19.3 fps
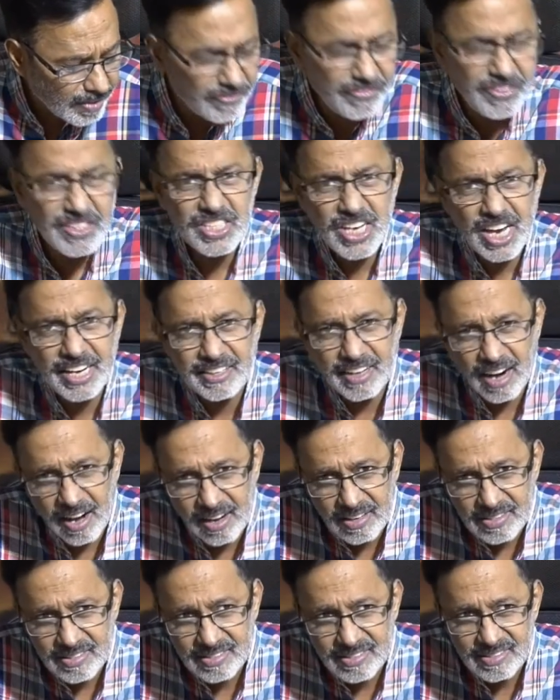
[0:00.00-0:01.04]
Vijay
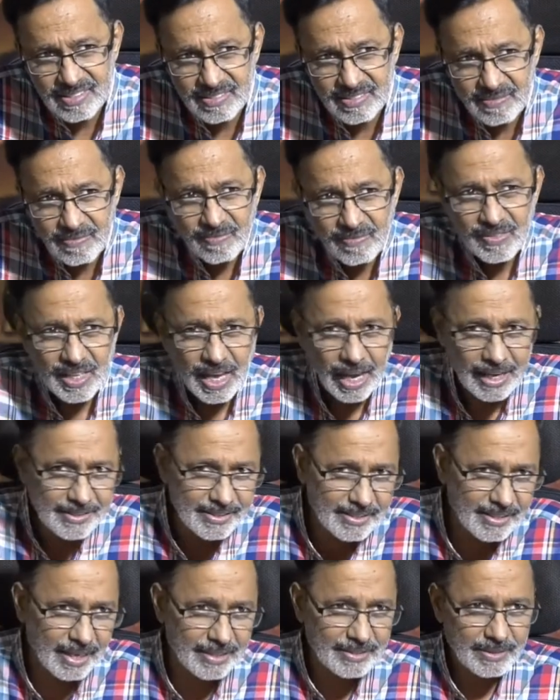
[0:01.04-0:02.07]
Raaz,
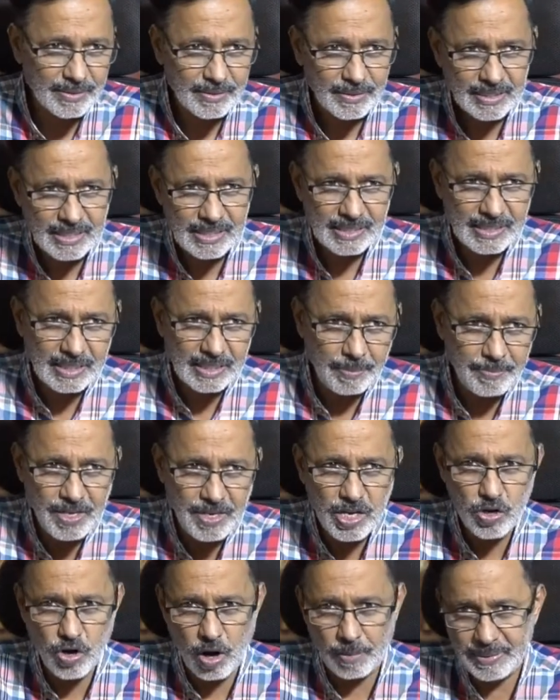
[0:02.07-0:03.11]
as that
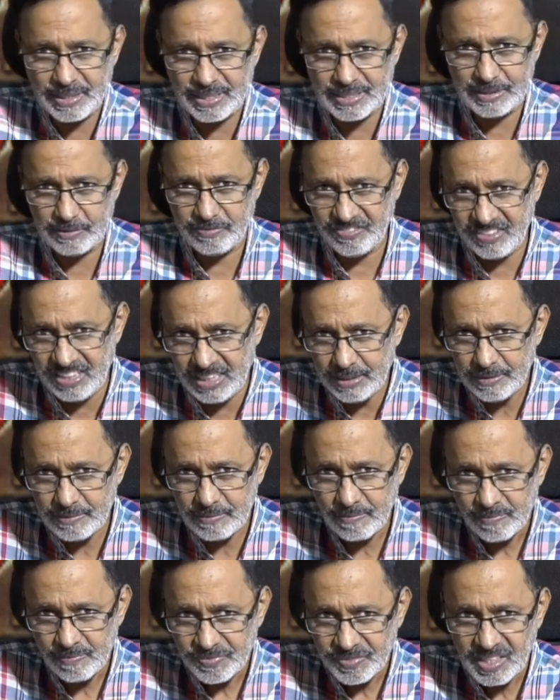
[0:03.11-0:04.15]
semi-comical villain,
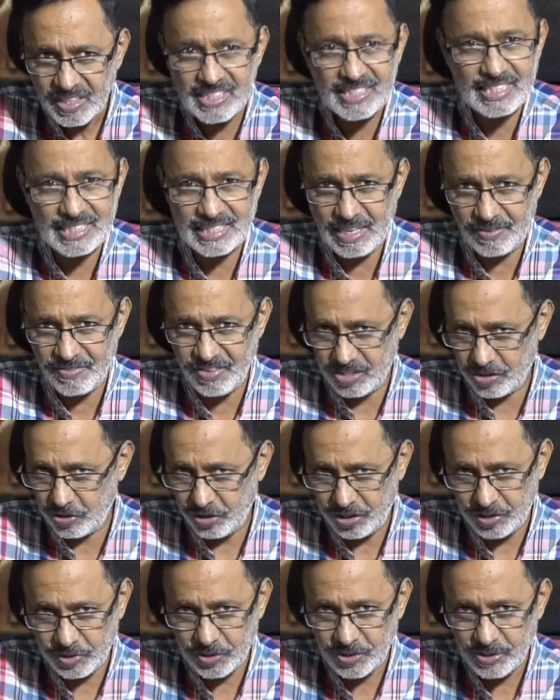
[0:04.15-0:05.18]
is the saving
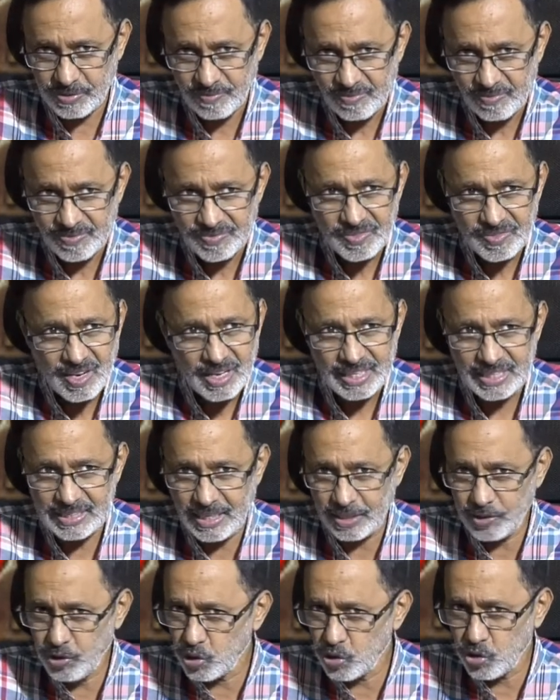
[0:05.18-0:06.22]
grace. He
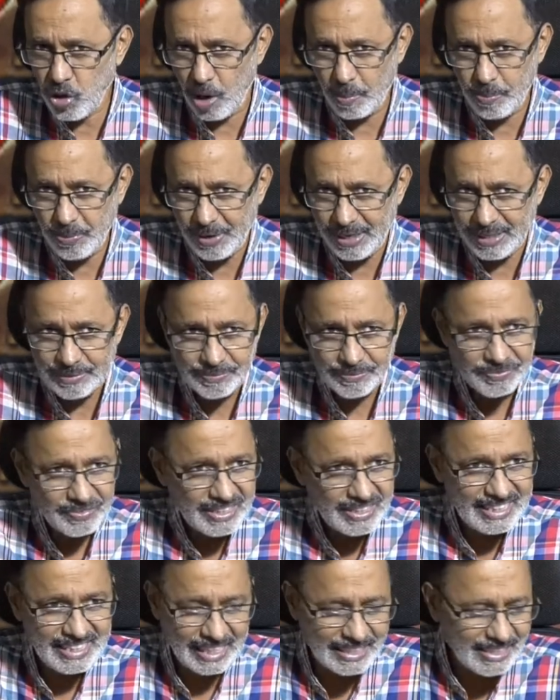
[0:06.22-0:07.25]
does his job well,
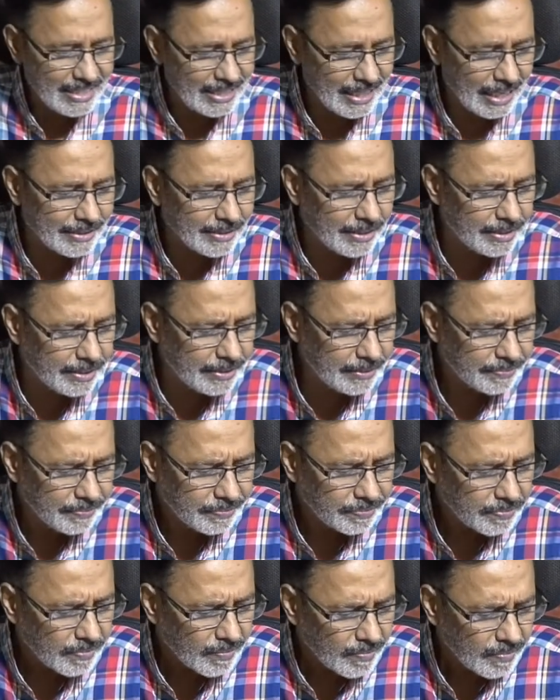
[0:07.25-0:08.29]
yet another
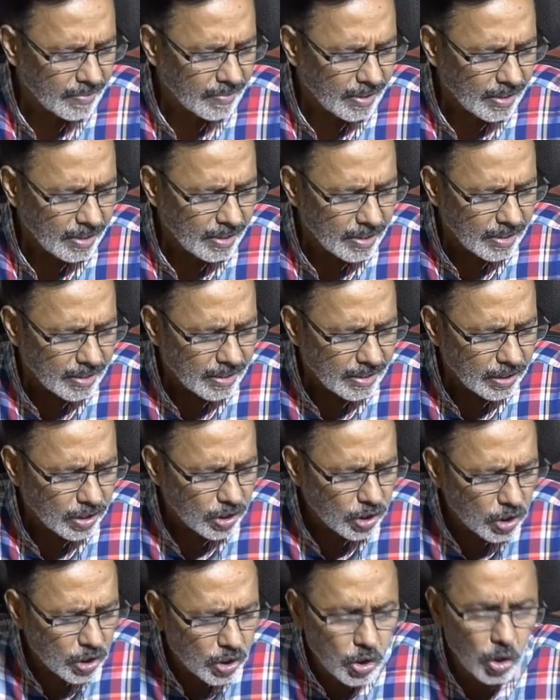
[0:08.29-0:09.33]

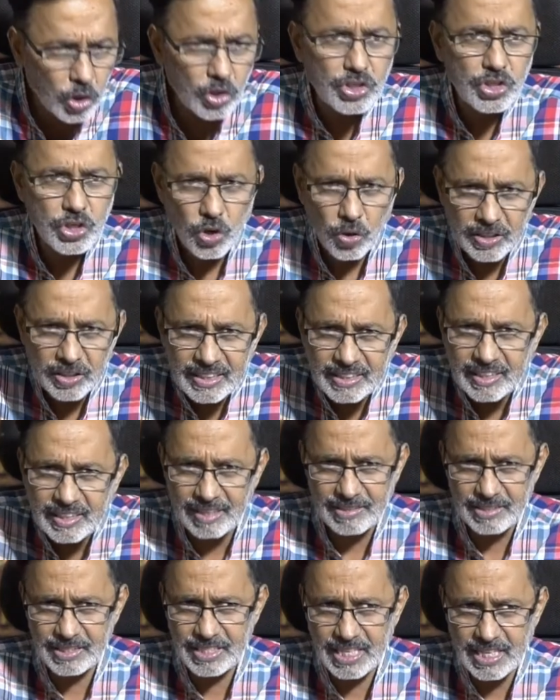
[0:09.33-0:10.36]
good,
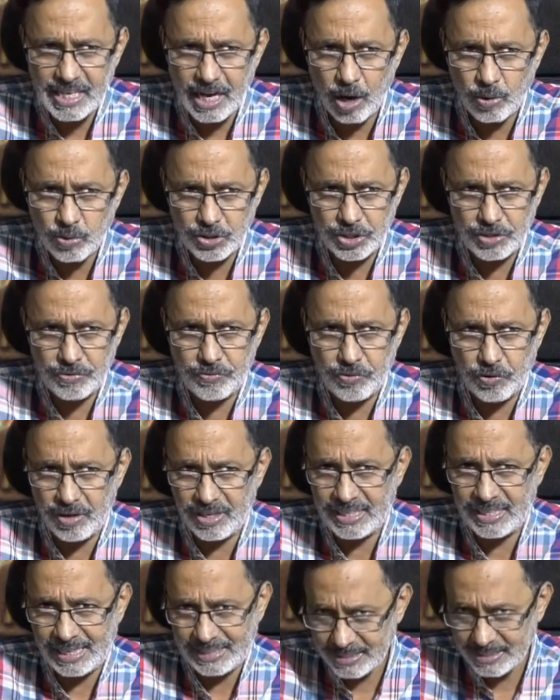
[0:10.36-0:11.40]
authentic outing for
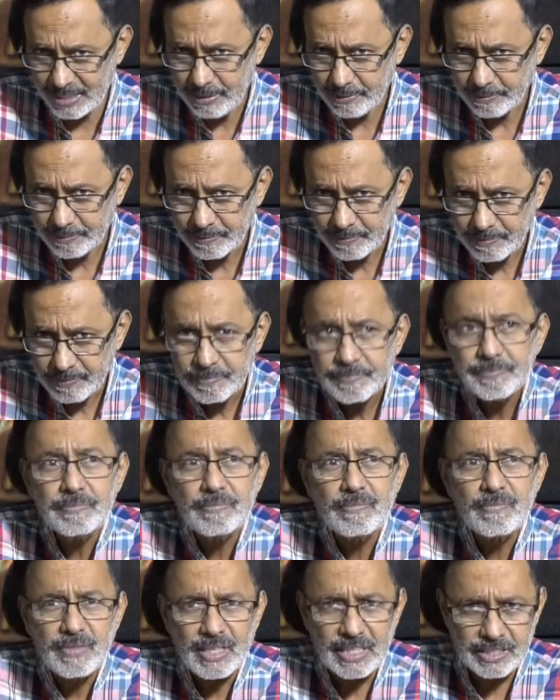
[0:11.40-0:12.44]
an actor.
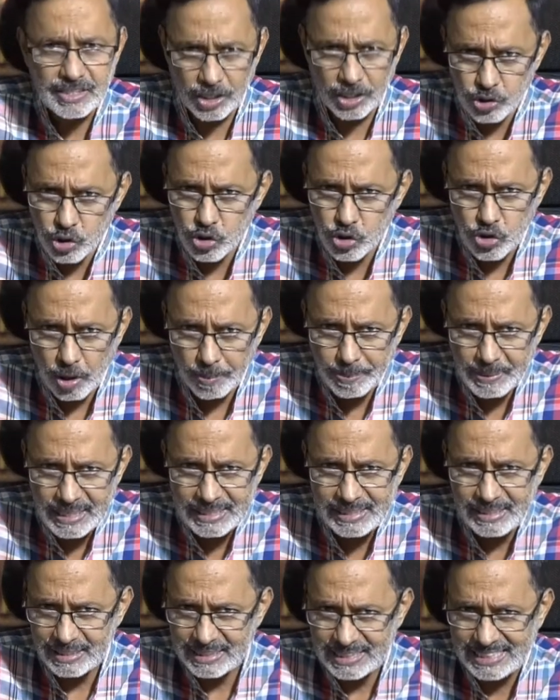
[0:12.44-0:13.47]
He does his job
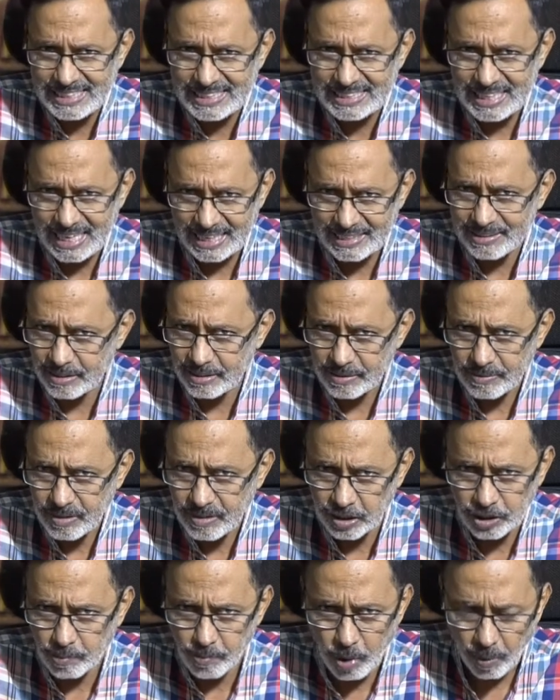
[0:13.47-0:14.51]
clear, clean, and
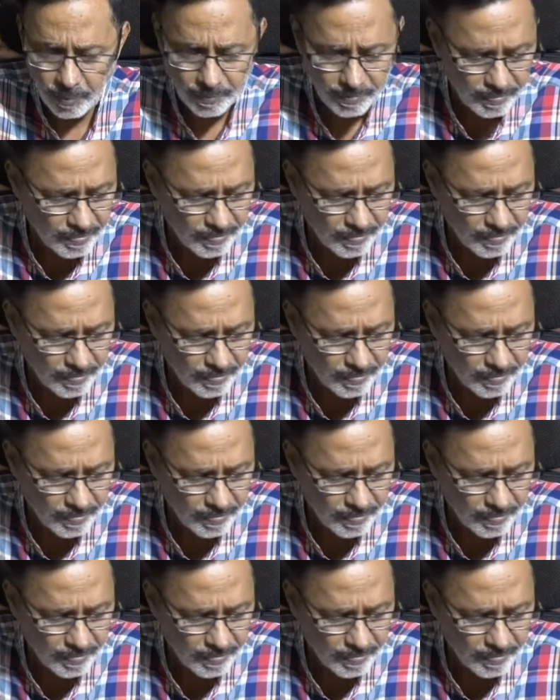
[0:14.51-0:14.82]
nothing more.